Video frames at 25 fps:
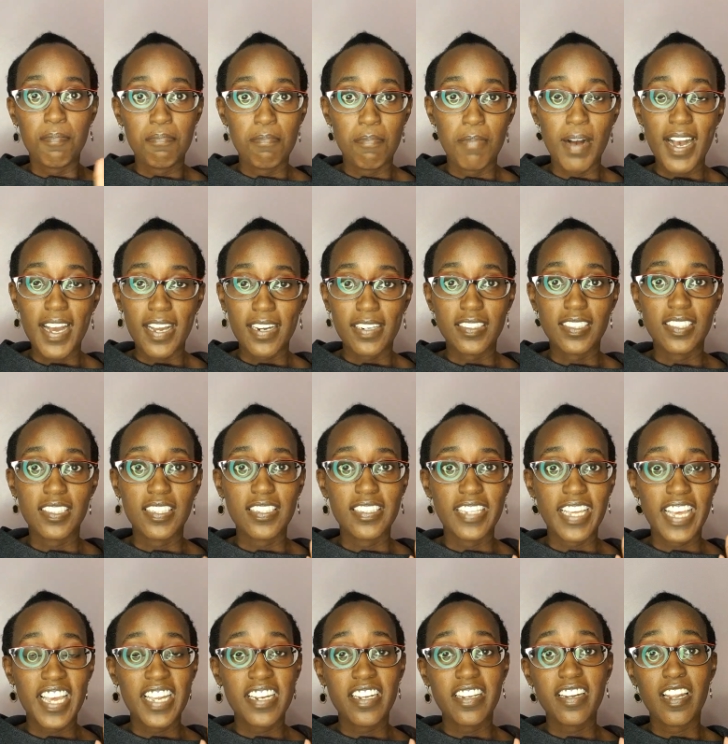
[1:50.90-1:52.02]
But they
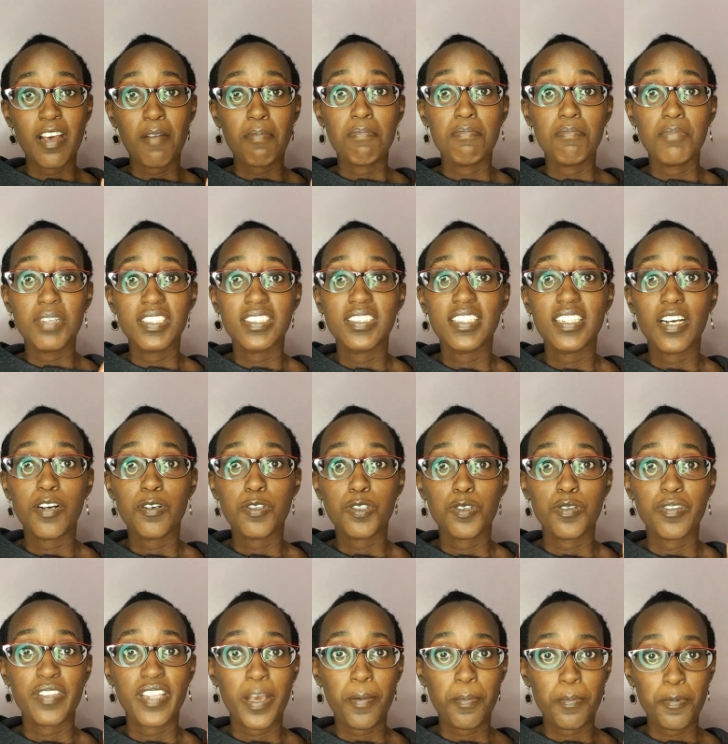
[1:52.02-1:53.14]
ended up missing out
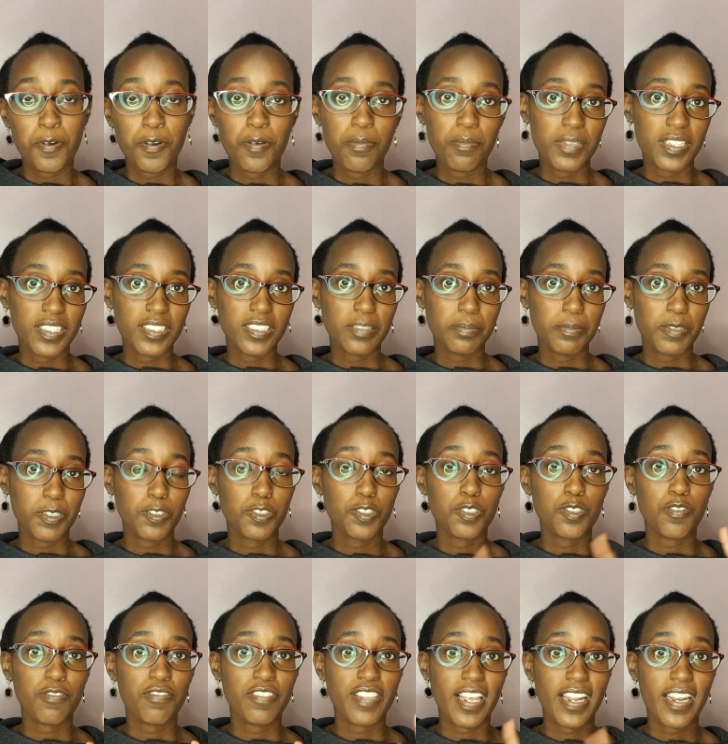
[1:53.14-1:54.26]
on their promise because
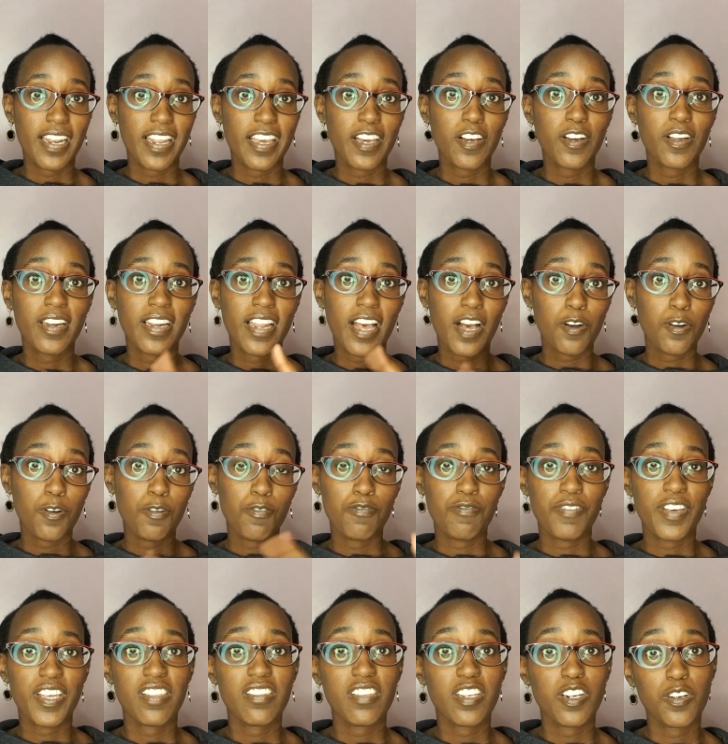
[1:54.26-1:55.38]
of their lack of
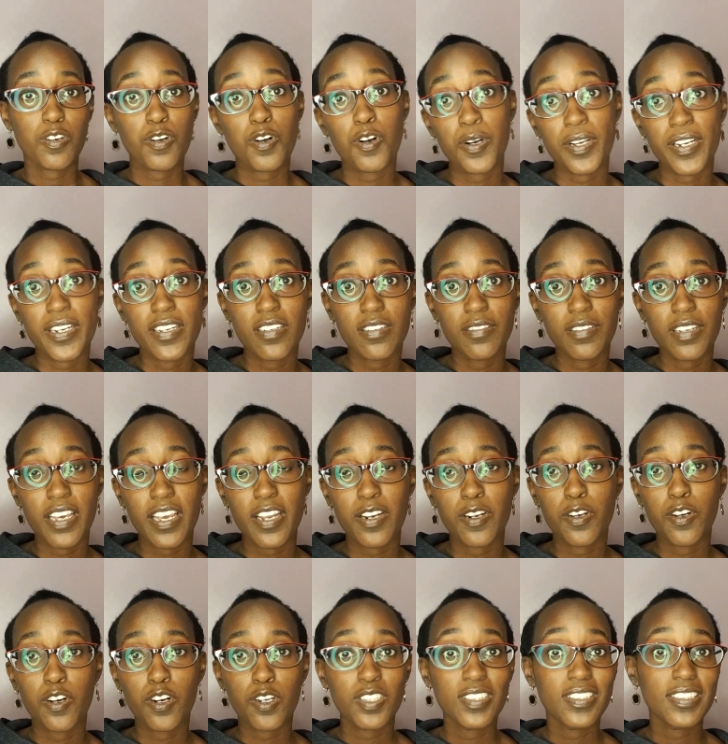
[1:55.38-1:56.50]
faith in God. And
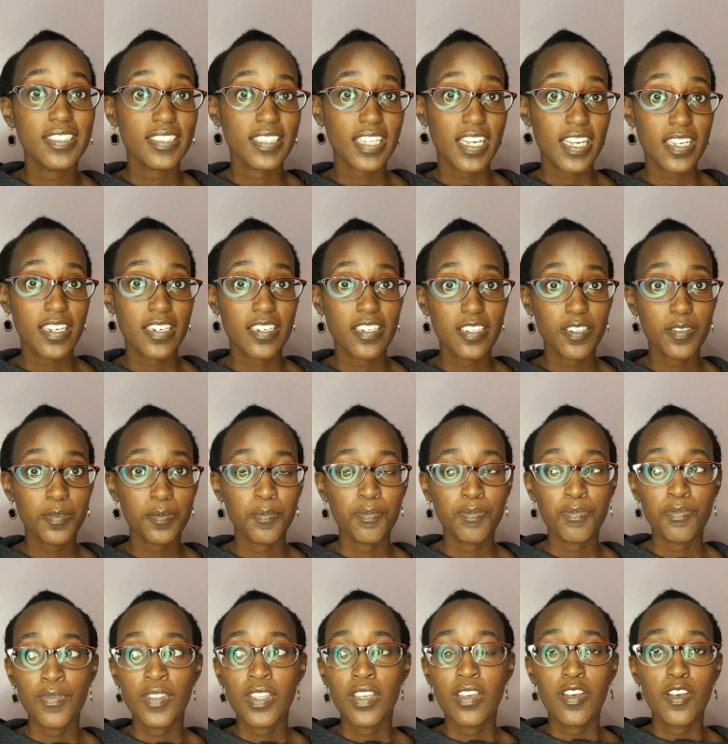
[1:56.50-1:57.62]
God said,
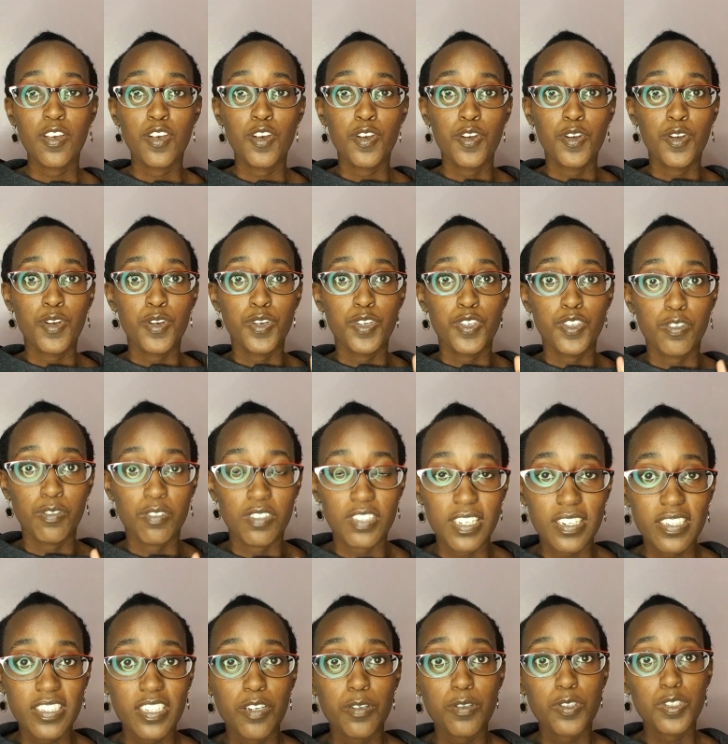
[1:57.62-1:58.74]
you
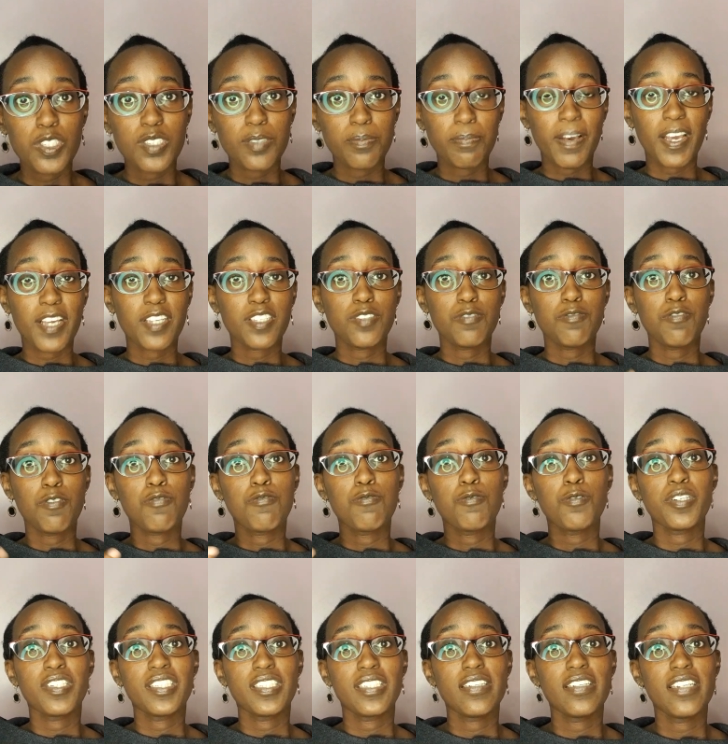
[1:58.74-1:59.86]
sent out spies for
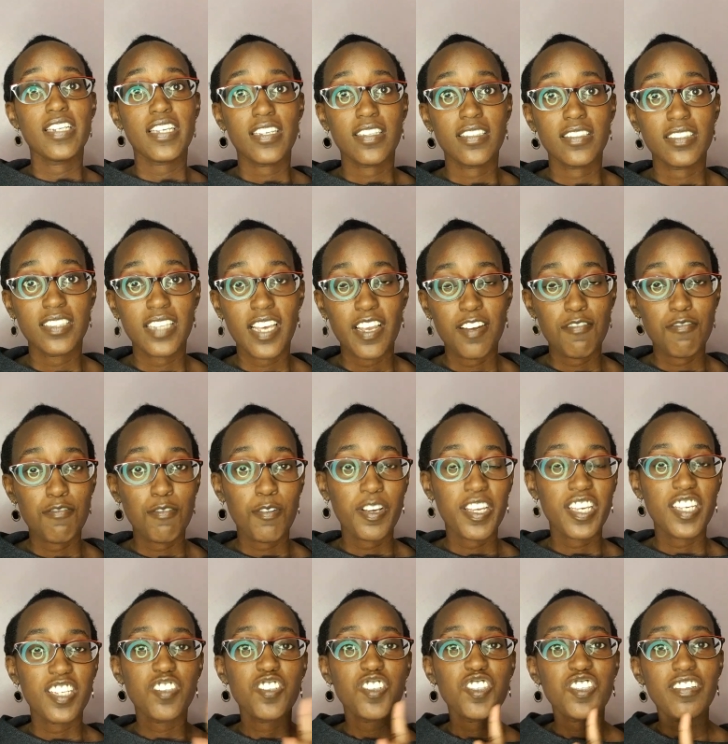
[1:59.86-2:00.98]
40 days, and for
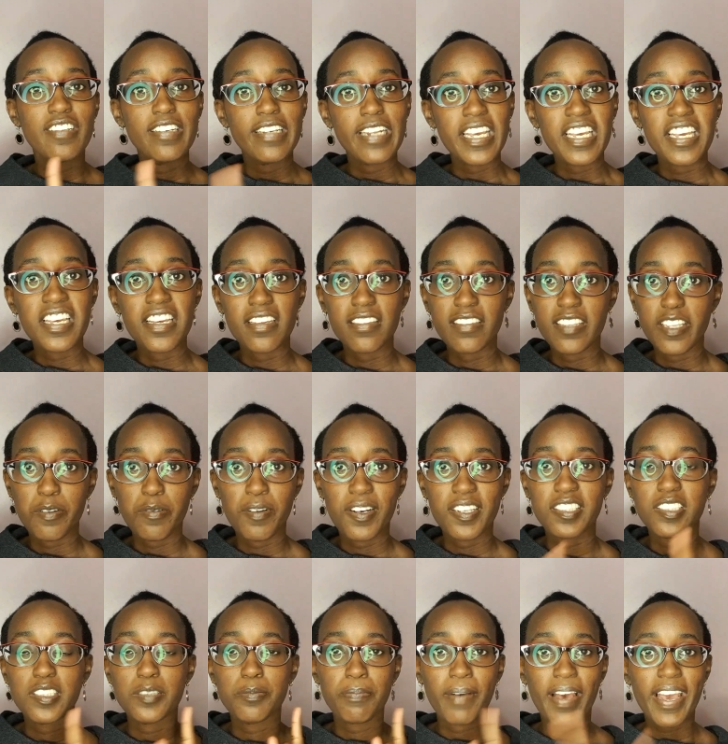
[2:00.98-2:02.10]
each day they were
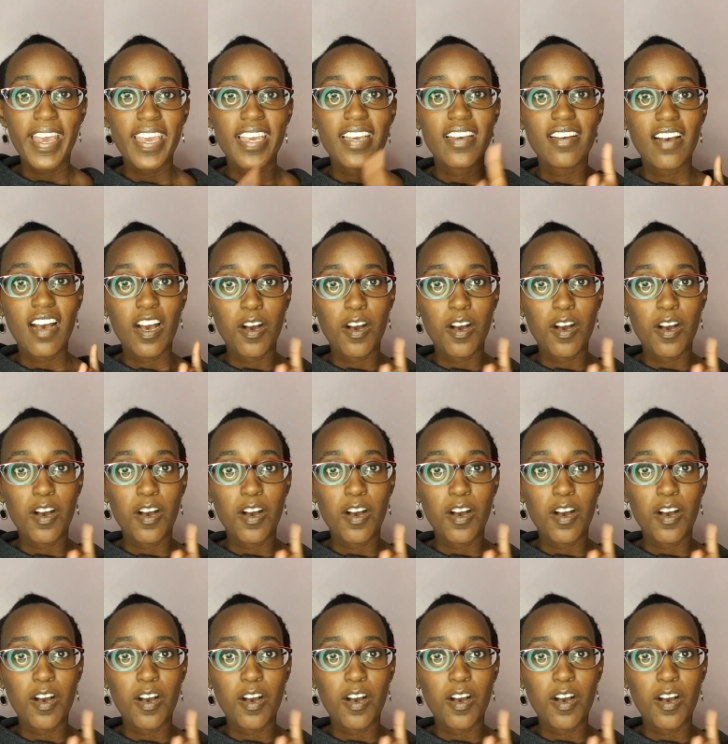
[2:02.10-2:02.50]
spying